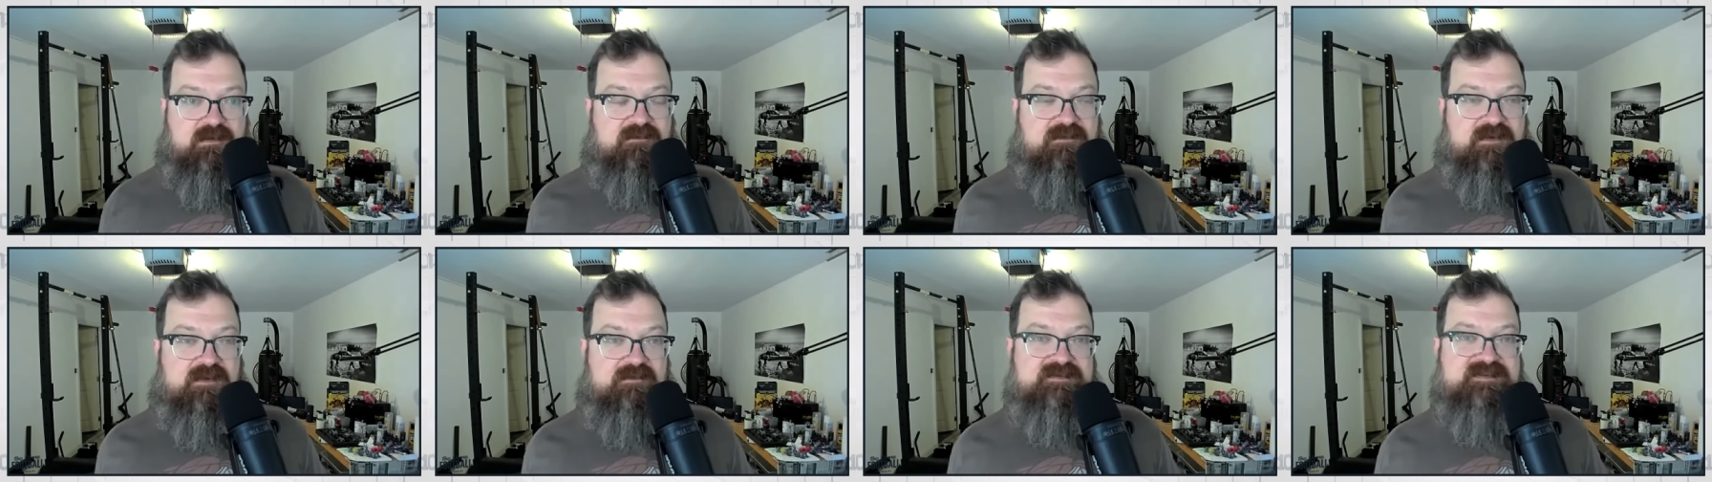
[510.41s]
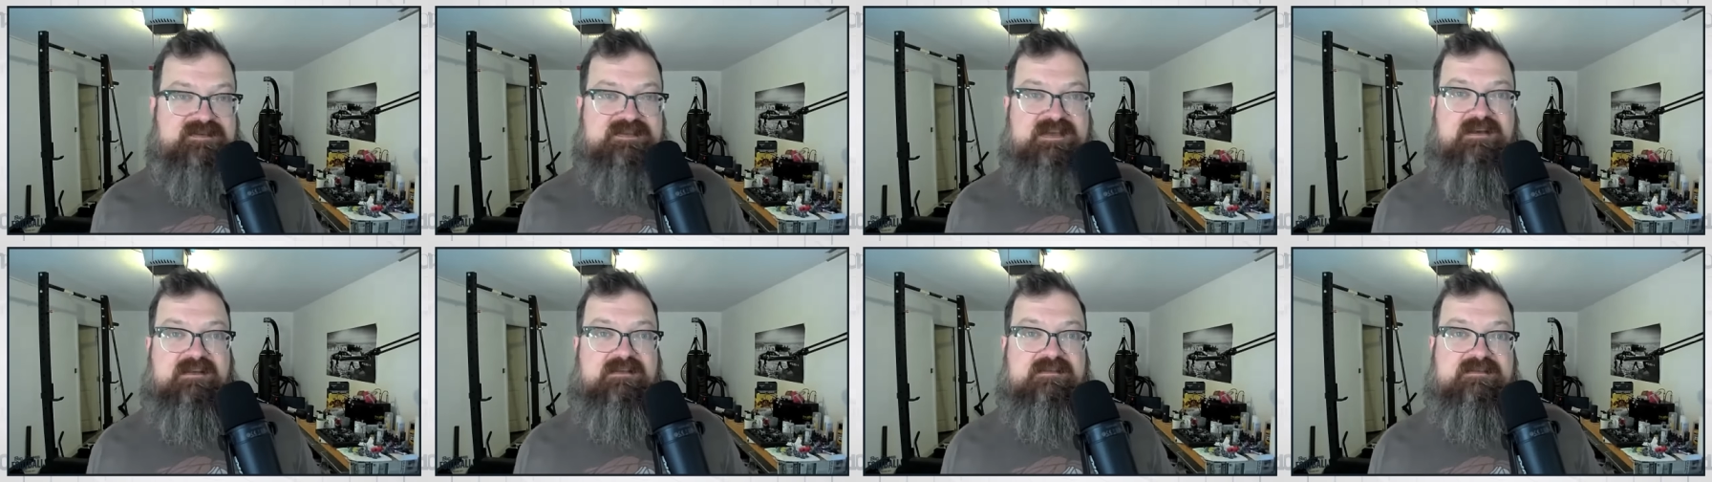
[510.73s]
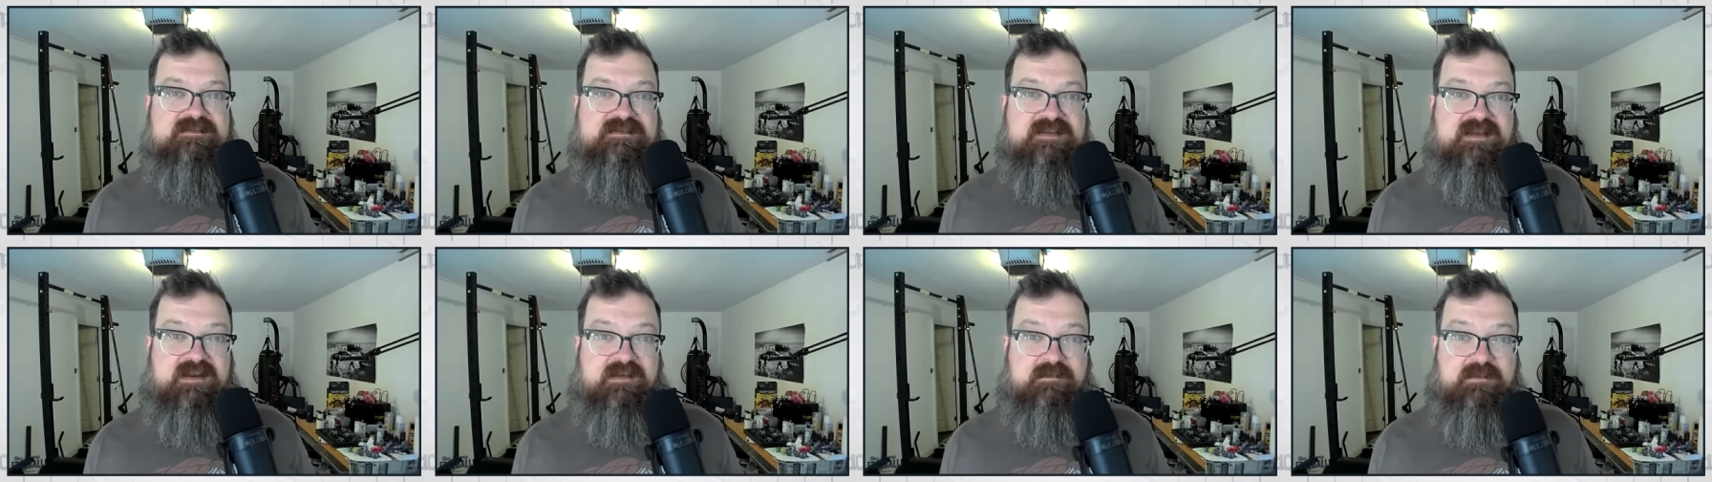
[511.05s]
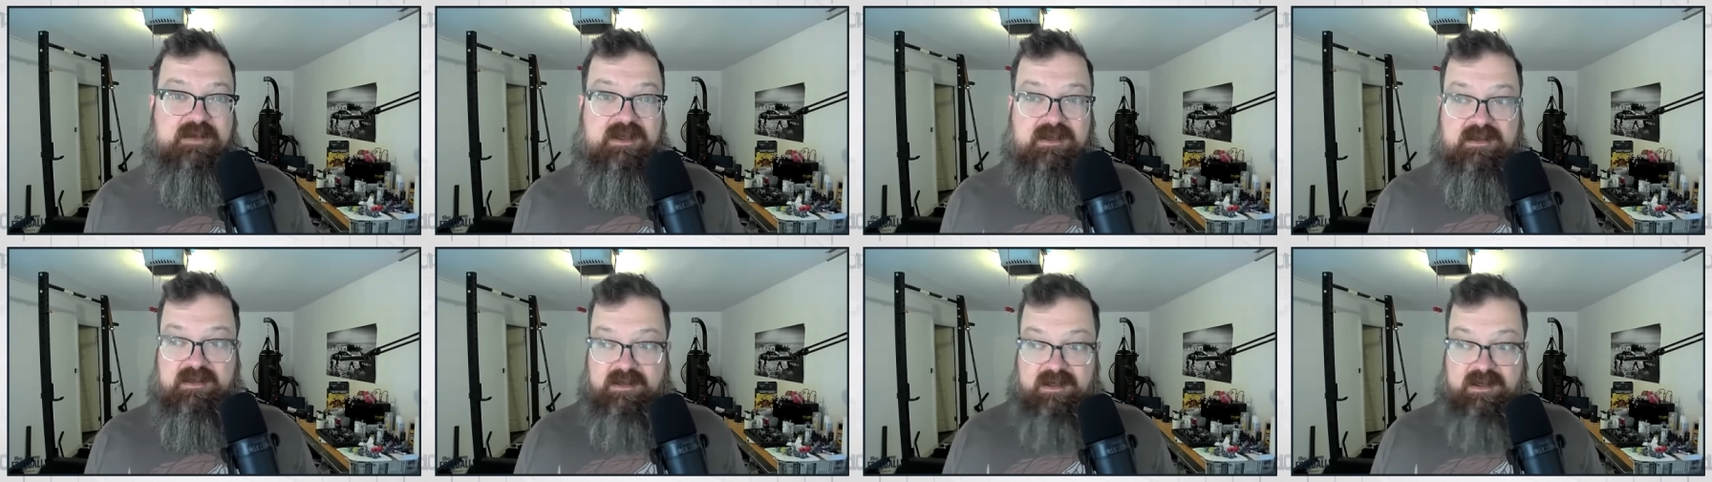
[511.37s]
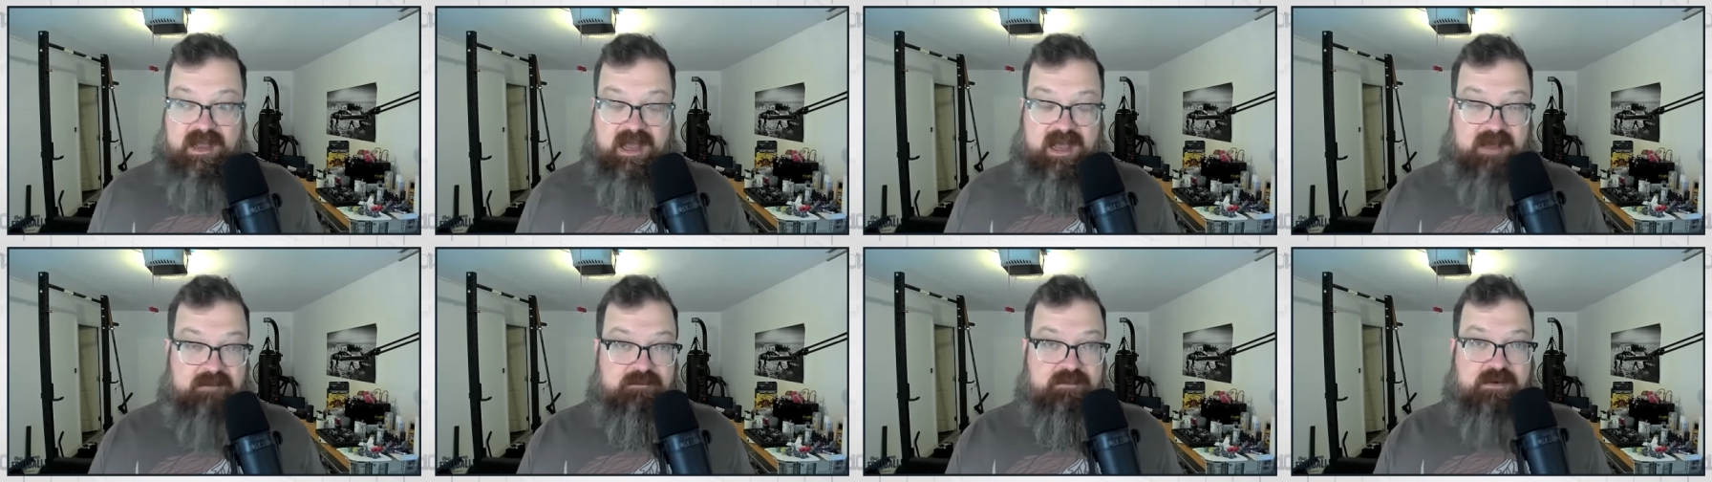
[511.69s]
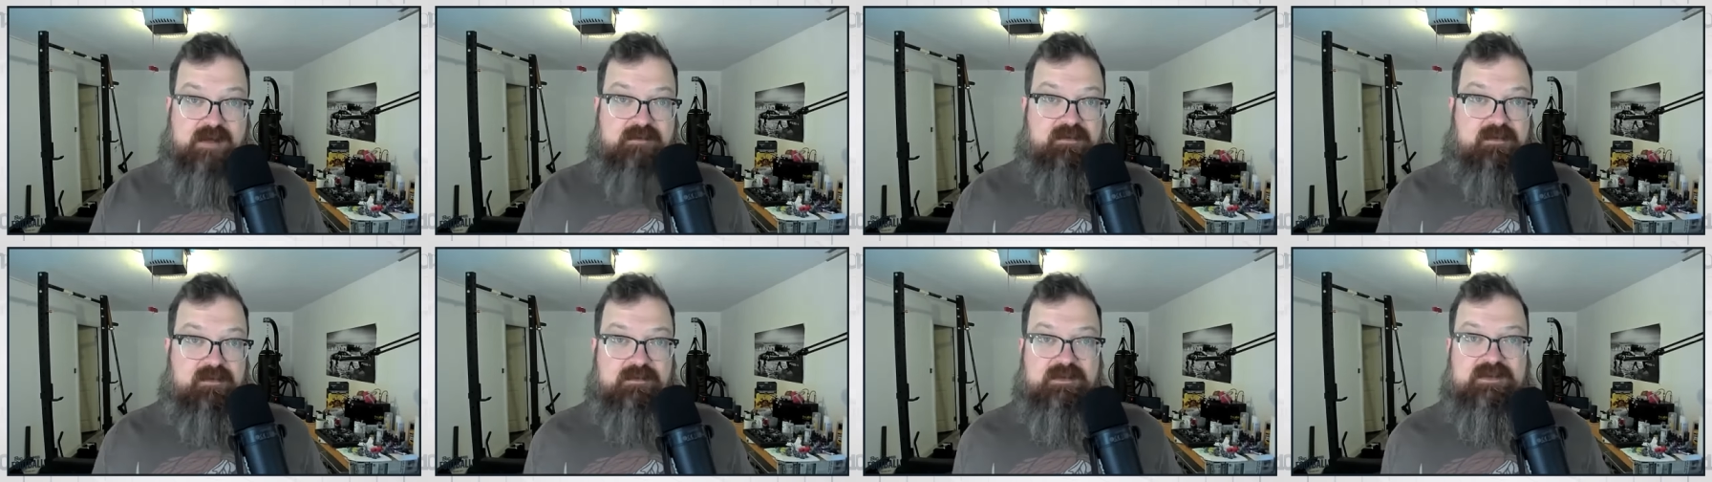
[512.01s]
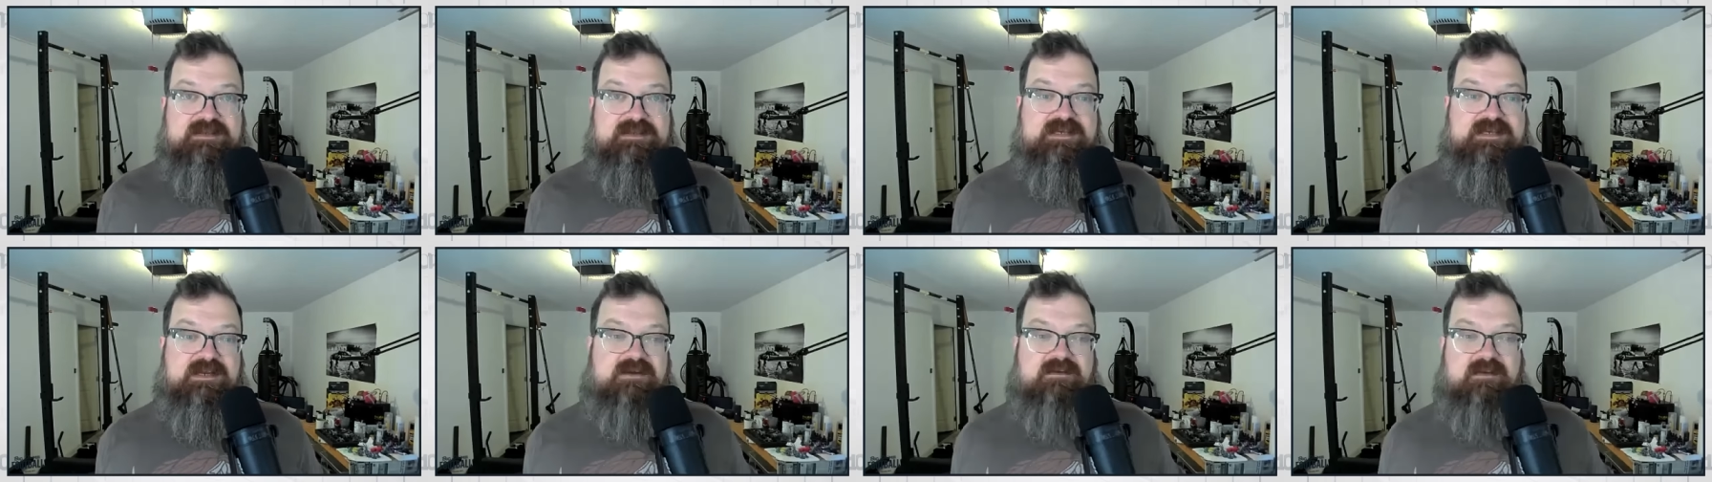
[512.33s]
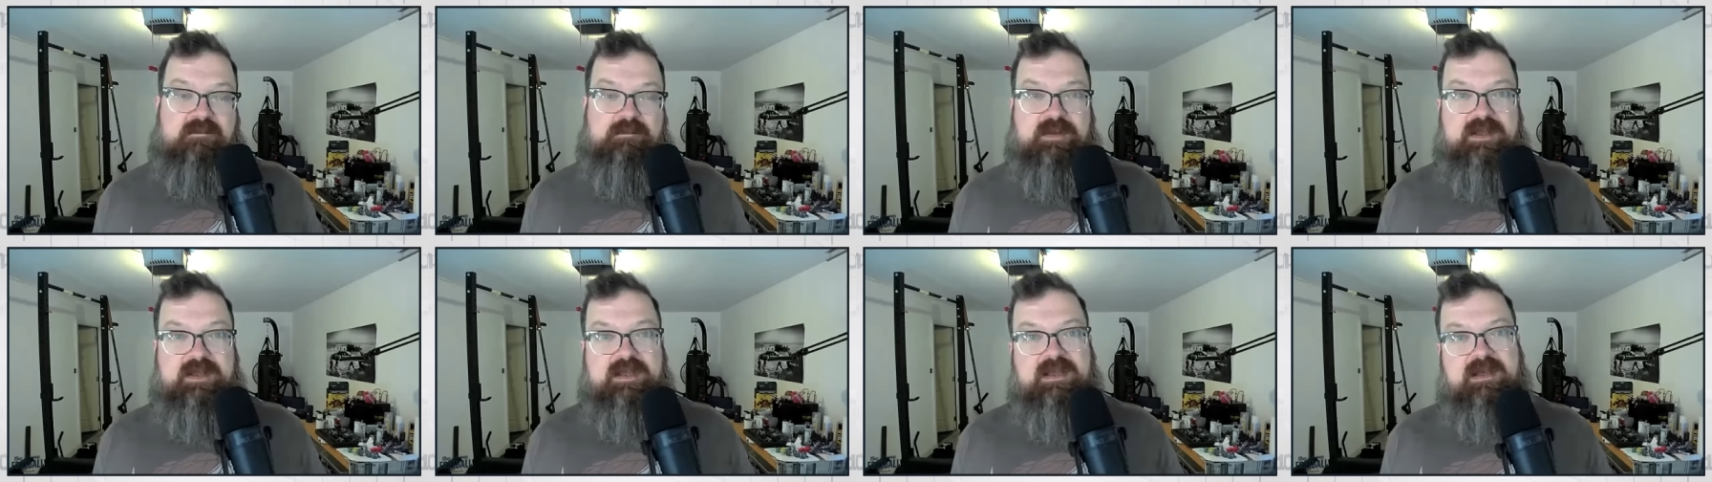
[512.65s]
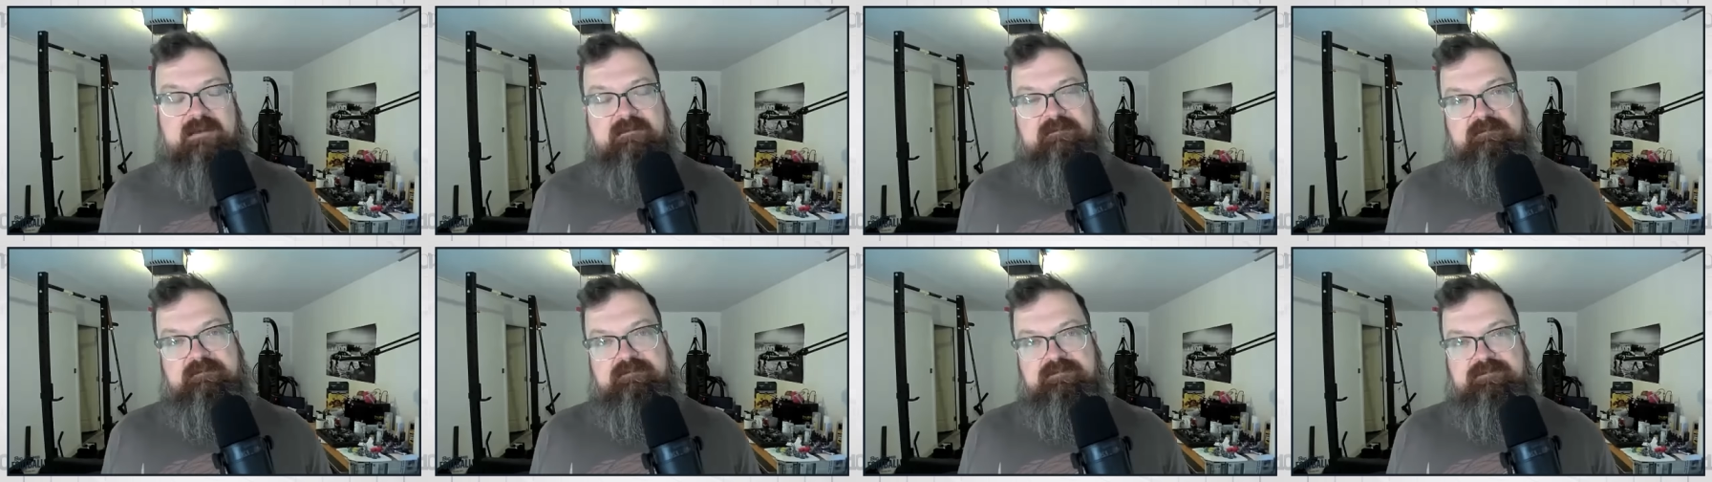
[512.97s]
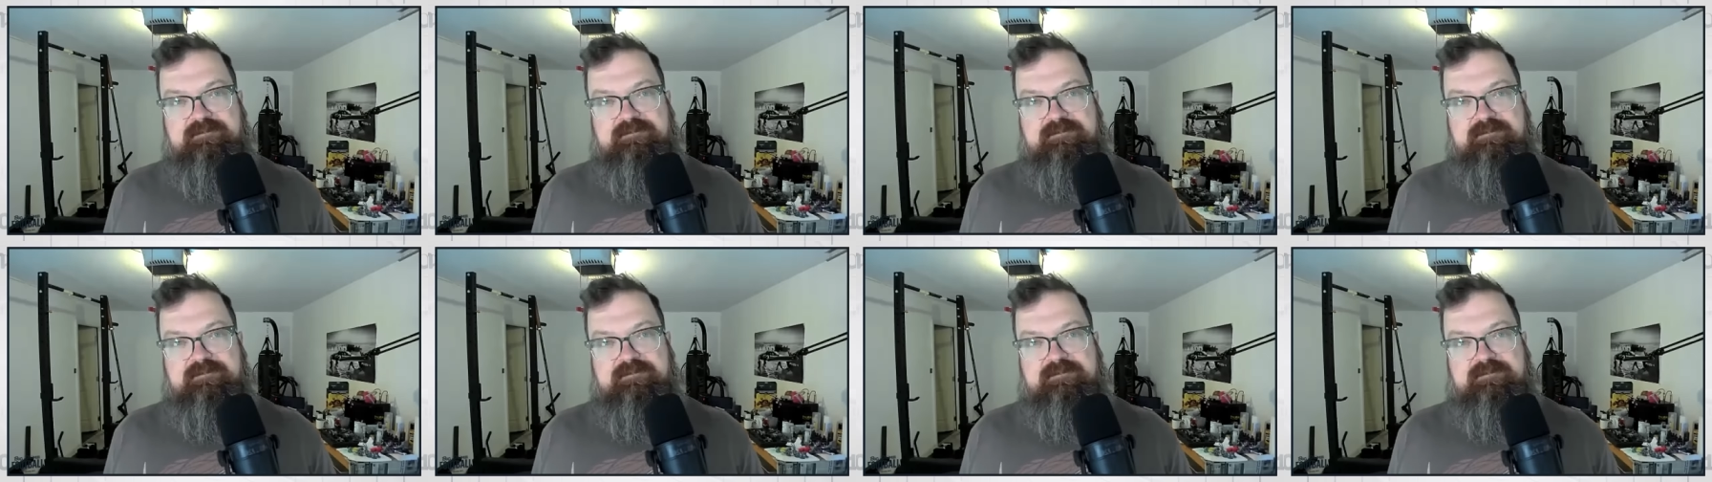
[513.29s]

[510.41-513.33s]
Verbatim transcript: if I was standing in the stadium, I'd probably tear up again.